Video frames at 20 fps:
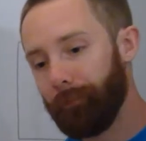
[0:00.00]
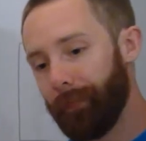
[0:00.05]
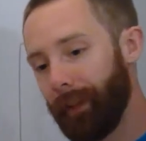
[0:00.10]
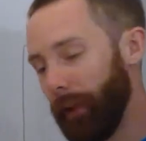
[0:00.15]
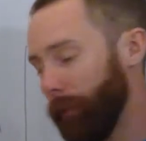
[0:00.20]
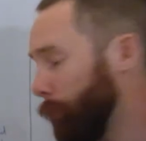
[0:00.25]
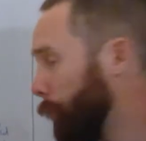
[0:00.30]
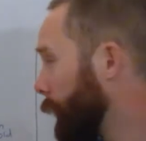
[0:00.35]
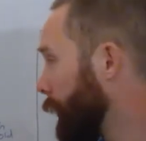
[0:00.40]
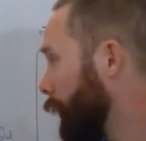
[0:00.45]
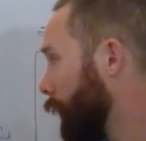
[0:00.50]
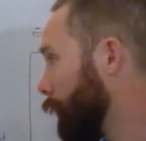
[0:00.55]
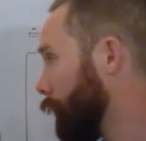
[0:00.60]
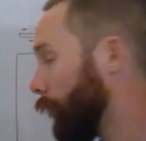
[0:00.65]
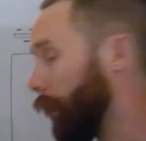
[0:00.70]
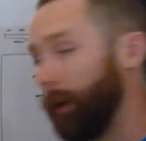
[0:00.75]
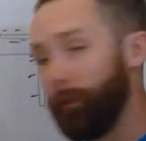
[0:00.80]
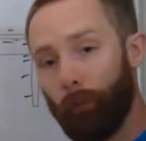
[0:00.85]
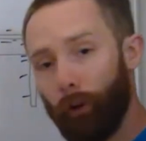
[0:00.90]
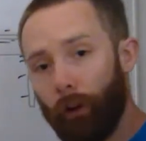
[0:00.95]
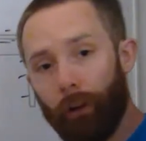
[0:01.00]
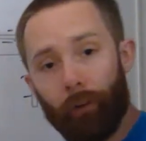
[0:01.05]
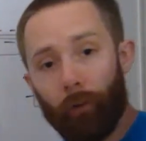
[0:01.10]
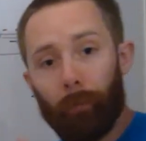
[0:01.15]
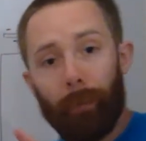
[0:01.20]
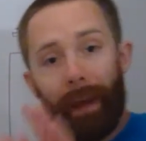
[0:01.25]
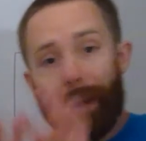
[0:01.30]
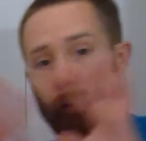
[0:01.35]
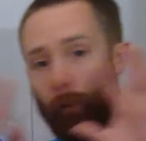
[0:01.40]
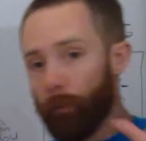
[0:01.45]
is I'm going to
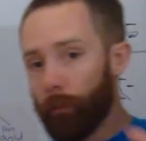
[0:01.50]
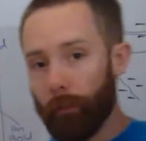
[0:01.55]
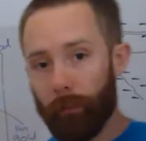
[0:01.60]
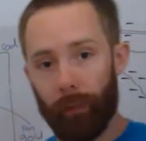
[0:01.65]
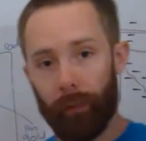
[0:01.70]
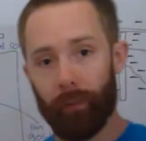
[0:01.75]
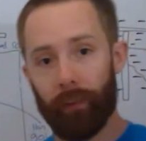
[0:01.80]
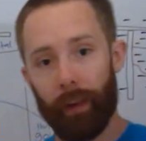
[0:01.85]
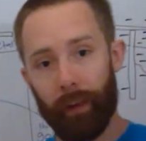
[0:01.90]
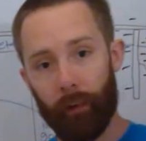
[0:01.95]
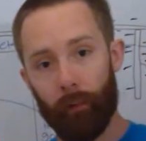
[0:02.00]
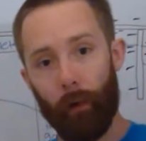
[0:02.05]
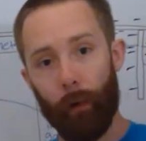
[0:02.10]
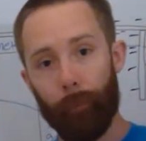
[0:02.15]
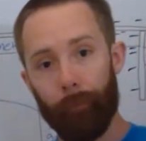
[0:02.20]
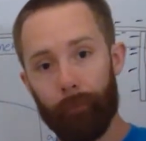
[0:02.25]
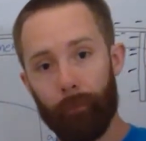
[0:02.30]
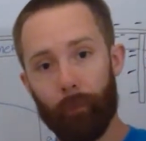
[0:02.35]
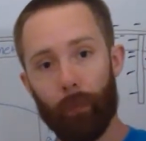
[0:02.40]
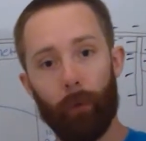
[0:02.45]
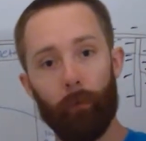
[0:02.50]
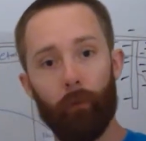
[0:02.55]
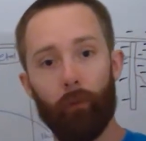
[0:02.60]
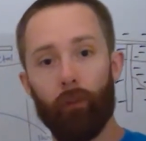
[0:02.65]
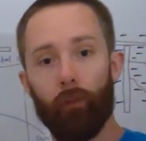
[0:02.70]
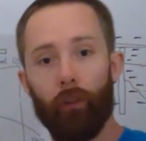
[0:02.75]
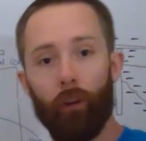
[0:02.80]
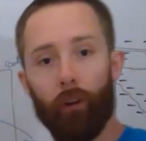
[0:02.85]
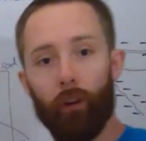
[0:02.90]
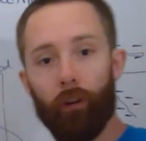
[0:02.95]
explain all of this later on, but I'm
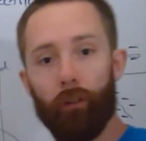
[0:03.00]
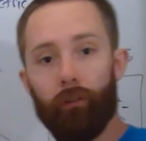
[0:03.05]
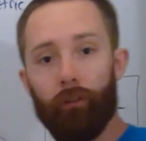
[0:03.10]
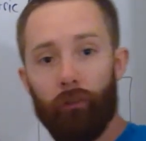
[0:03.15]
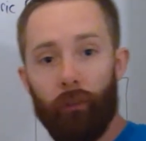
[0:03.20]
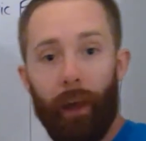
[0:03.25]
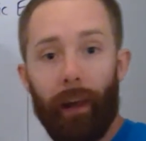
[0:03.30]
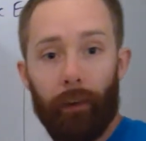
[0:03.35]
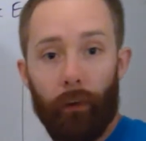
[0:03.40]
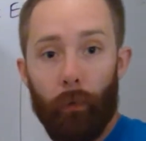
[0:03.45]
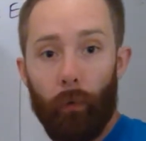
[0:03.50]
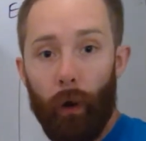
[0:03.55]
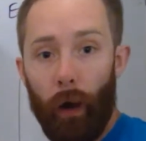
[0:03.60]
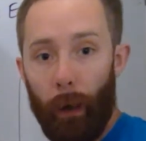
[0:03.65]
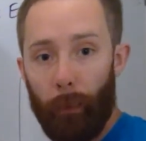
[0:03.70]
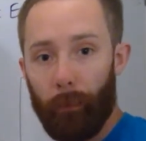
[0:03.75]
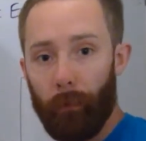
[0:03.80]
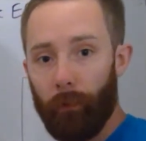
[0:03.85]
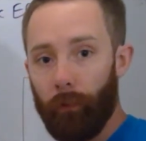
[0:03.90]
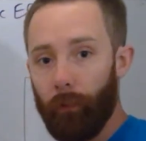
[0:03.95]
just going to tell you what happens